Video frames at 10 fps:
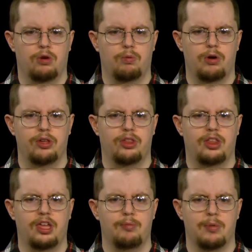was
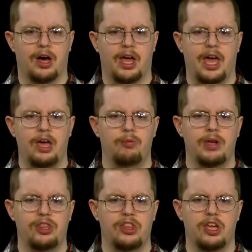the
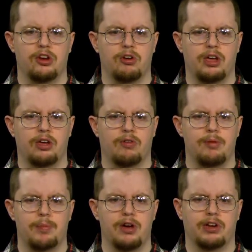Mahawi Theater in
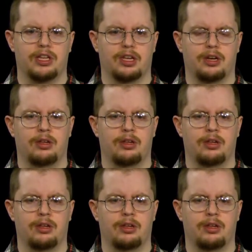Great Barrington.